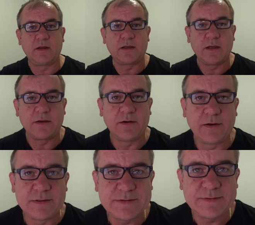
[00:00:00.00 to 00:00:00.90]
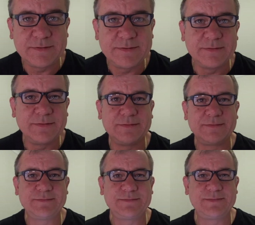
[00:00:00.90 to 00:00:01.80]
Okay guys,
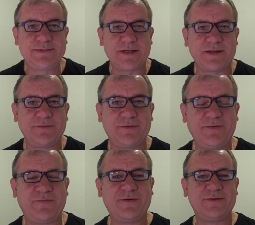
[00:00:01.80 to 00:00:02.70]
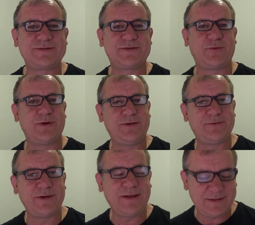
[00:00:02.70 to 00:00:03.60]
January 1st,
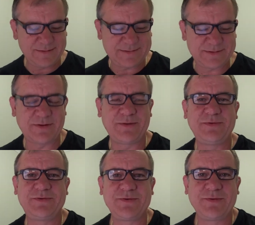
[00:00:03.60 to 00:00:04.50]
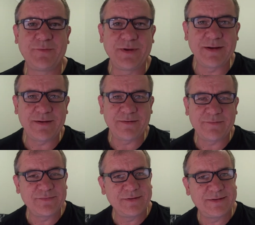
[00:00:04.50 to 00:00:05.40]
2020, it's time to draw the winner
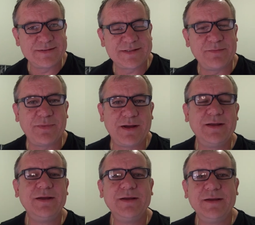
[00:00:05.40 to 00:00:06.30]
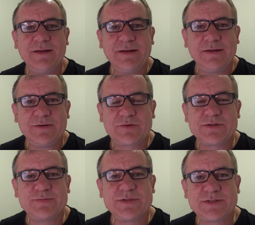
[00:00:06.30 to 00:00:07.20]
of the December
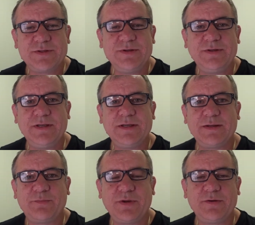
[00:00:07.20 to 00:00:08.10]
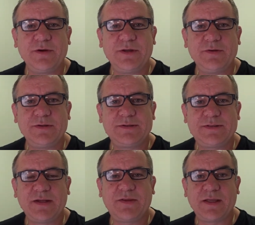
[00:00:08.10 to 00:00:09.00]
Christmas and New Year Pinoy
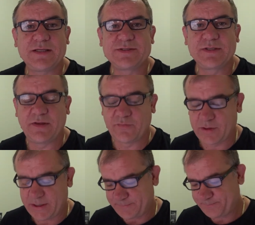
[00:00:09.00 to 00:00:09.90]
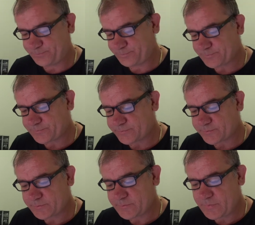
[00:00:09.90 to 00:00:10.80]
10,000 giveaway.
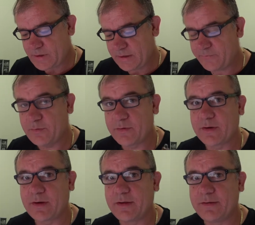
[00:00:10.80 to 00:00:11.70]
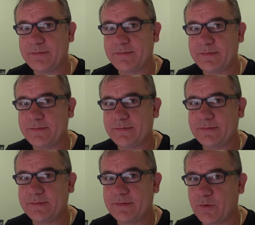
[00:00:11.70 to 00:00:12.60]
If you want to know
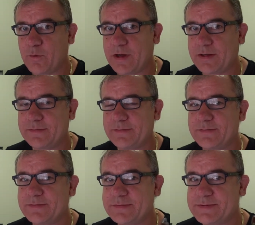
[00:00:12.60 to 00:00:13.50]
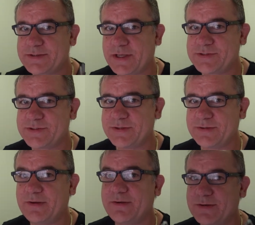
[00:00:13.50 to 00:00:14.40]
who won, stay tuned,
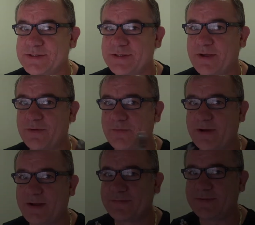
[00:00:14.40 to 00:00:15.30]
I'm going to show you right after